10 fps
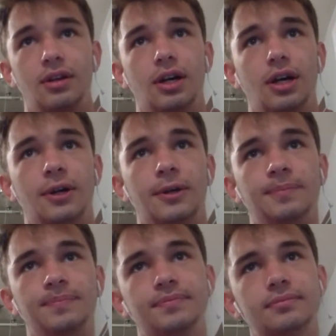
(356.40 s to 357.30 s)

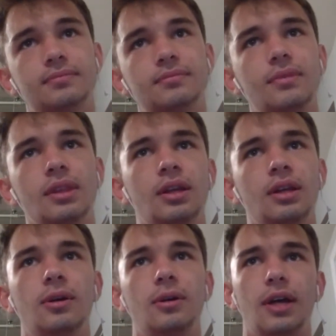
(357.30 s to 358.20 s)
Um,
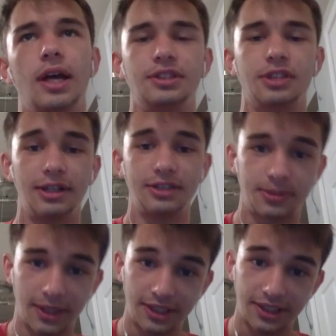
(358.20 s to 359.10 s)
and so I was
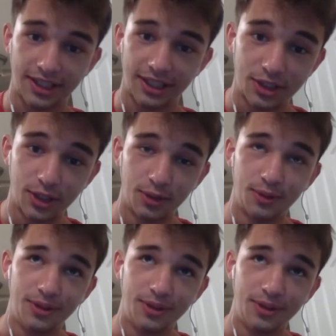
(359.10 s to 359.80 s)
expecting to get two,